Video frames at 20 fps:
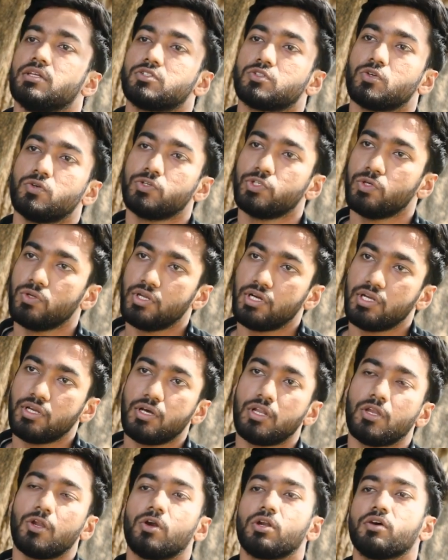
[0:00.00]
So you learn
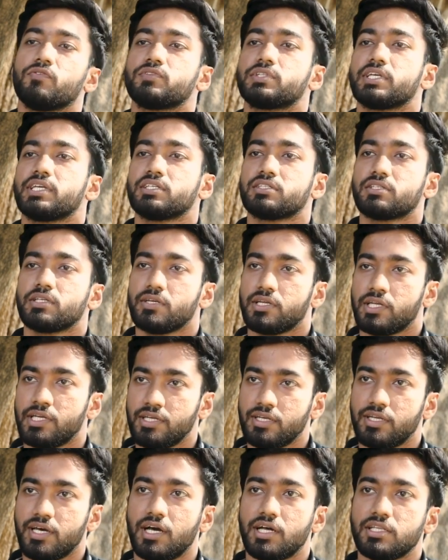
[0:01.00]
a lot of things
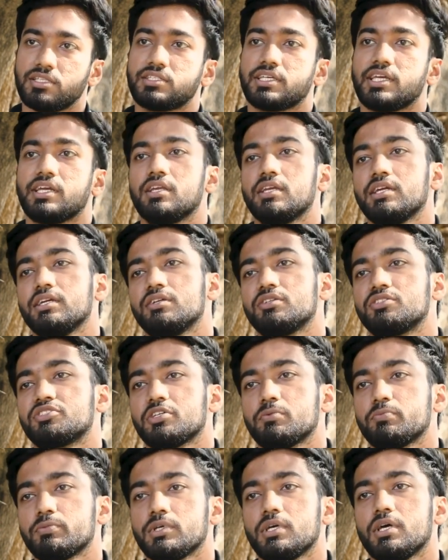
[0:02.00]
in dance, in
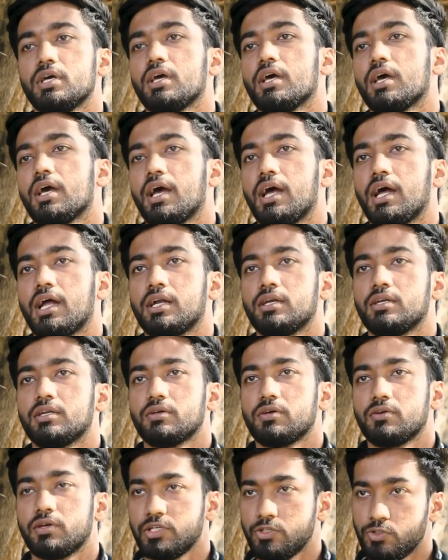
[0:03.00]
leadership,
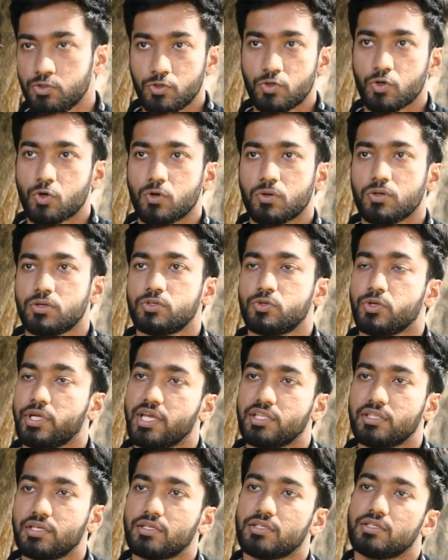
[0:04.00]
and you grow
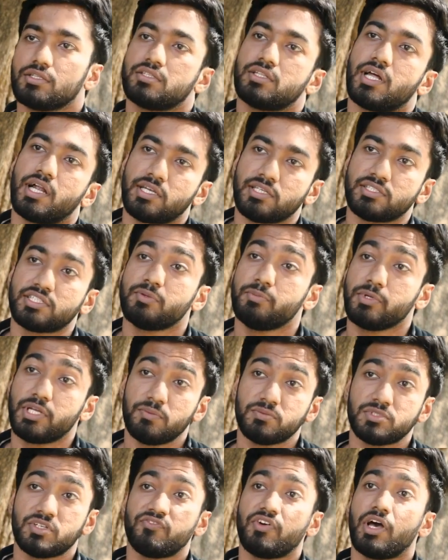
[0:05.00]
together. That is, it
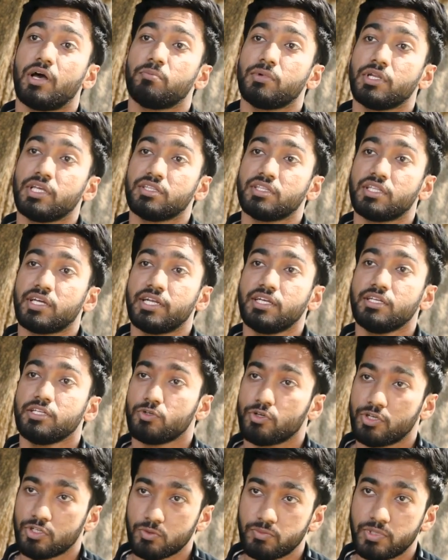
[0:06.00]
becomes a family in the
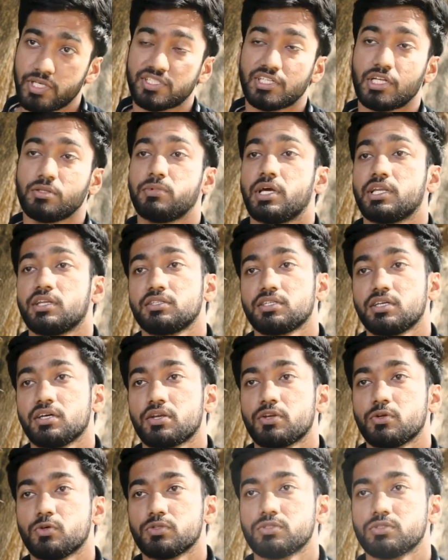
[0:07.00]
end, kyunki tum ek saath mehnat kar rahe